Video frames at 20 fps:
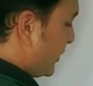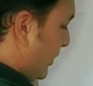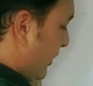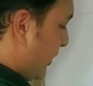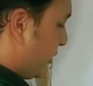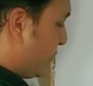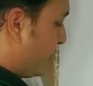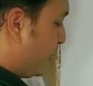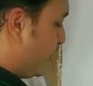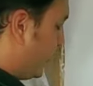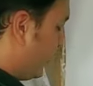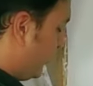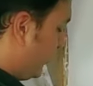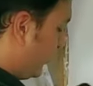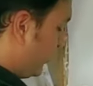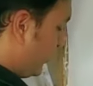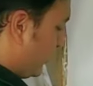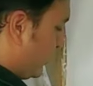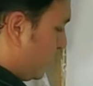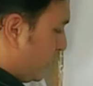clear to you,
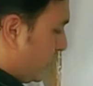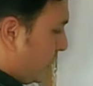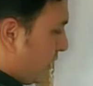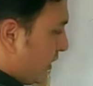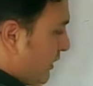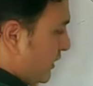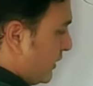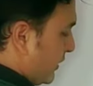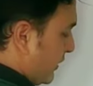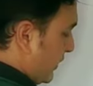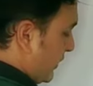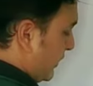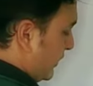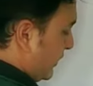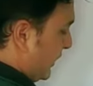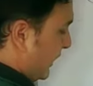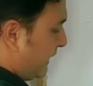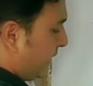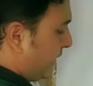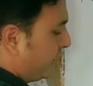
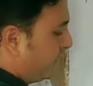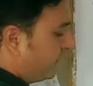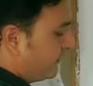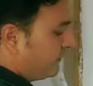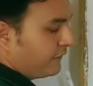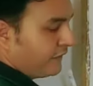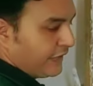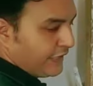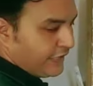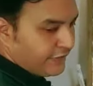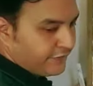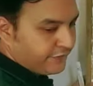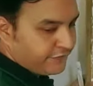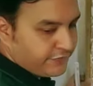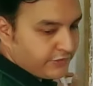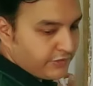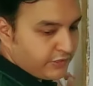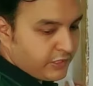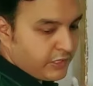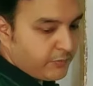that
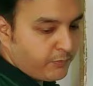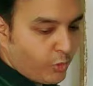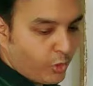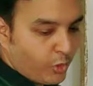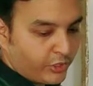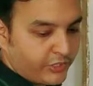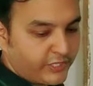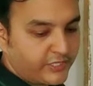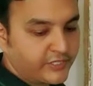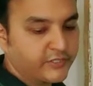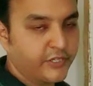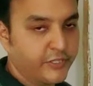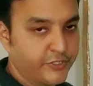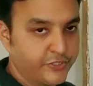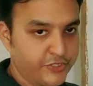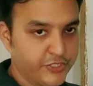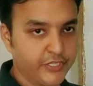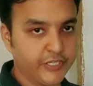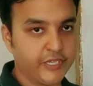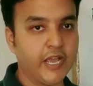whenever a body is
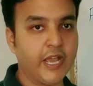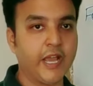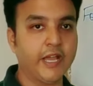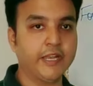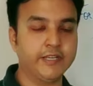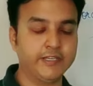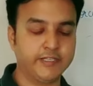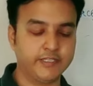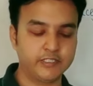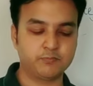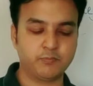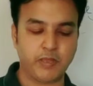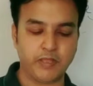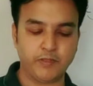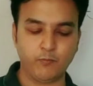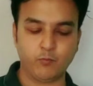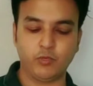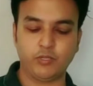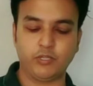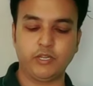rigid and it is
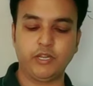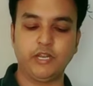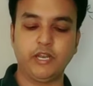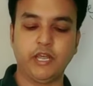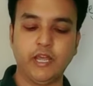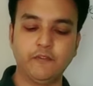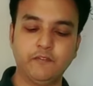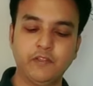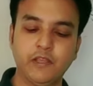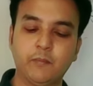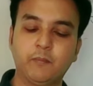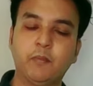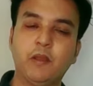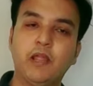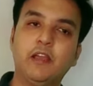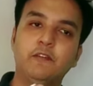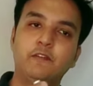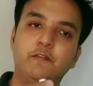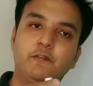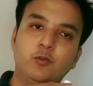pivoted and we apply
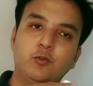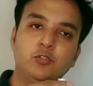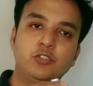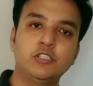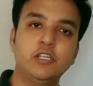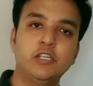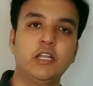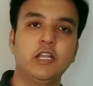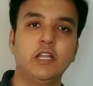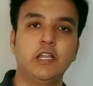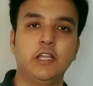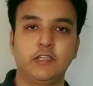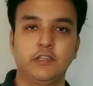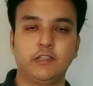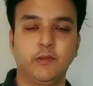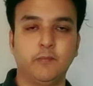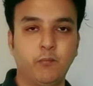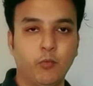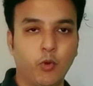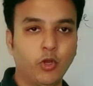a force,
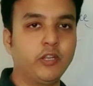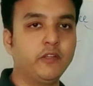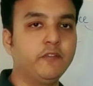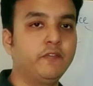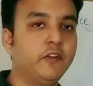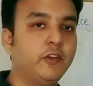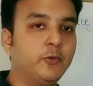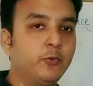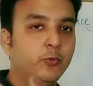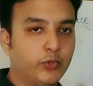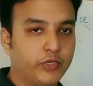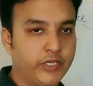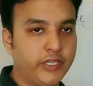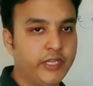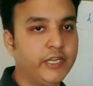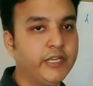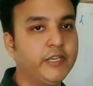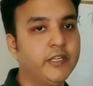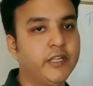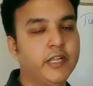the body will
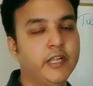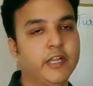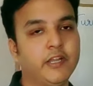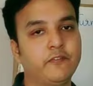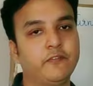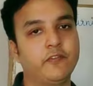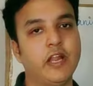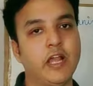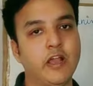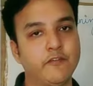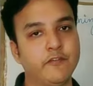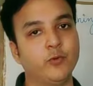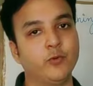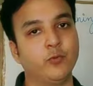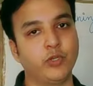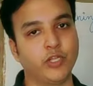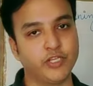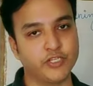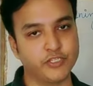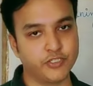rotate. It will have a
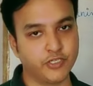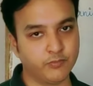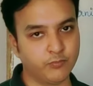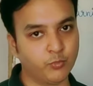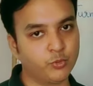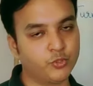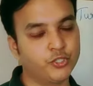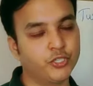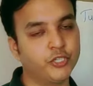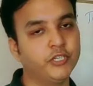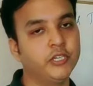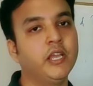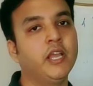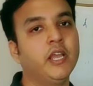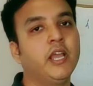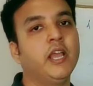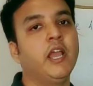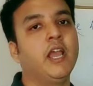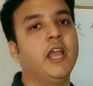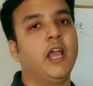rotational motion
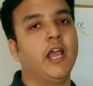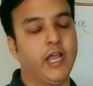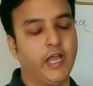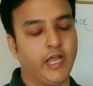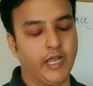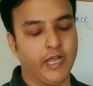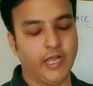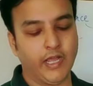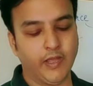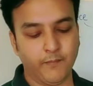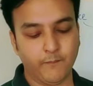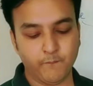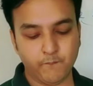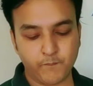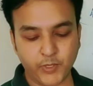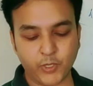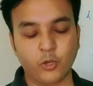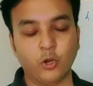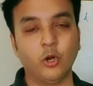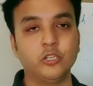
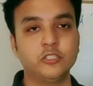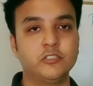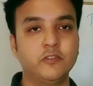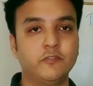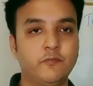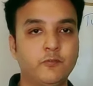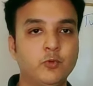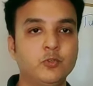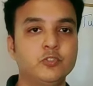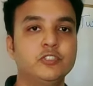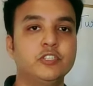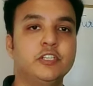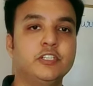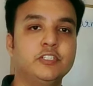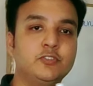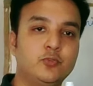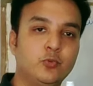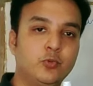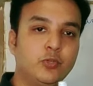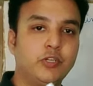because the force
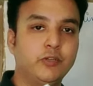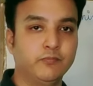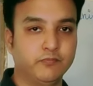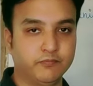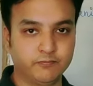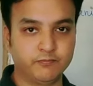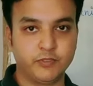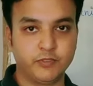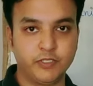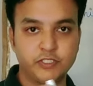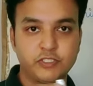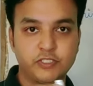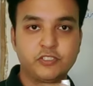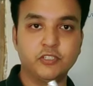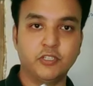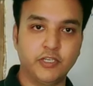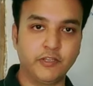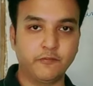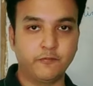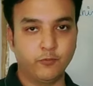is this
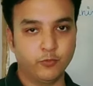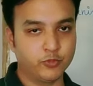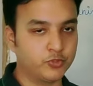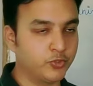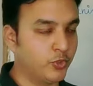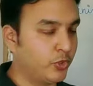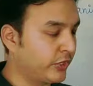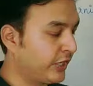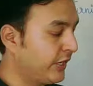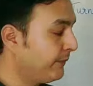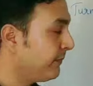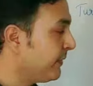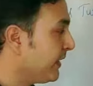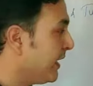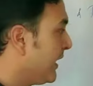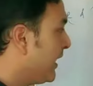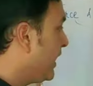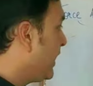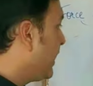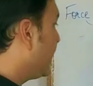turning force. Okay.
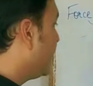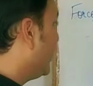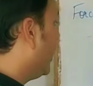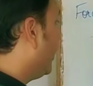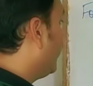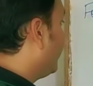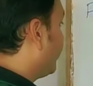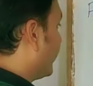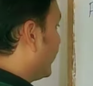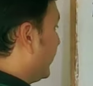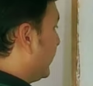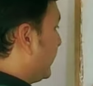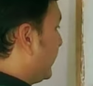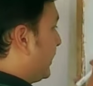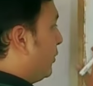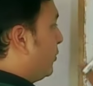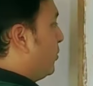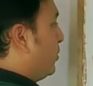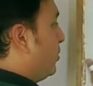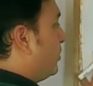Now
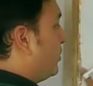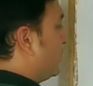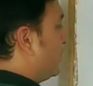tau